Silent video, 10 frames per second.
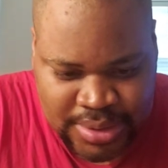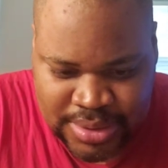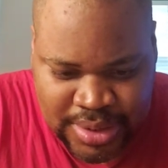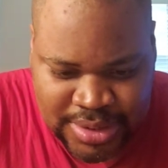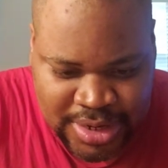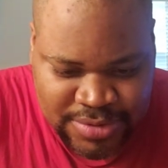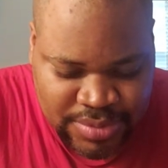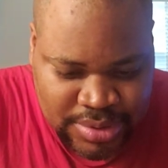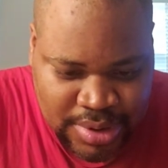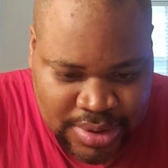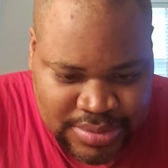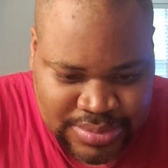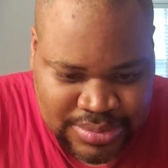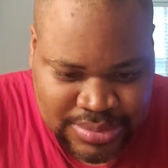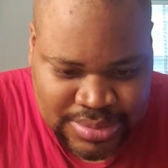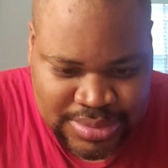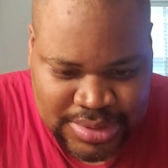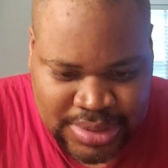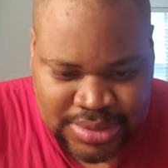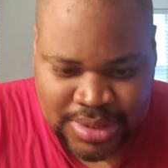on a 94-yard
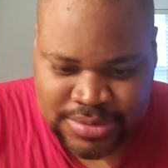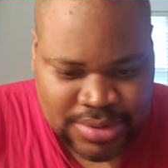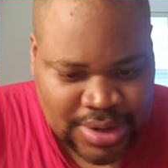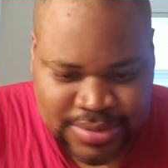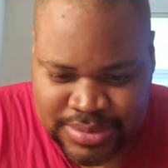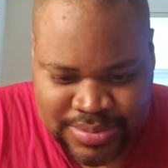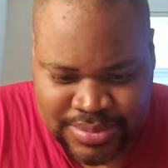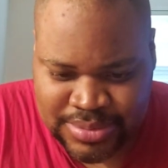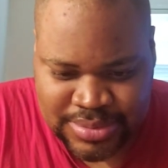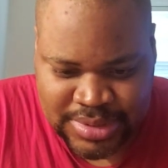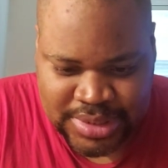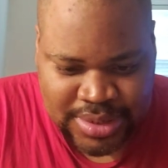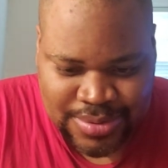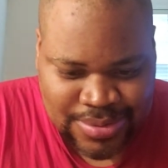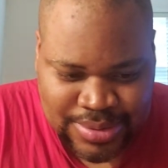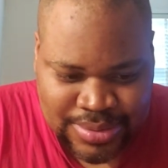touchdown drive in the second quarter.